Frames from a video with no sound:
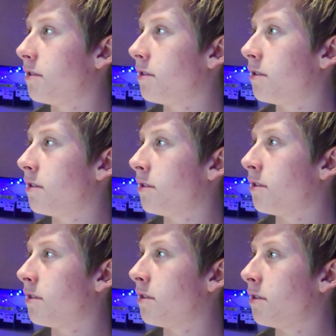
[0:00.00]

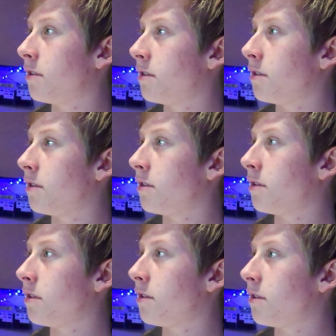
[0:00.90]

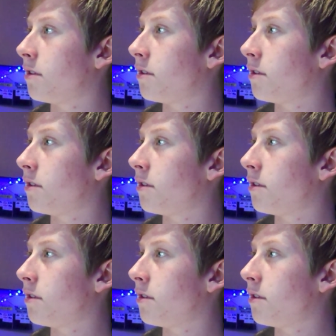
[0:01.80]
(silence)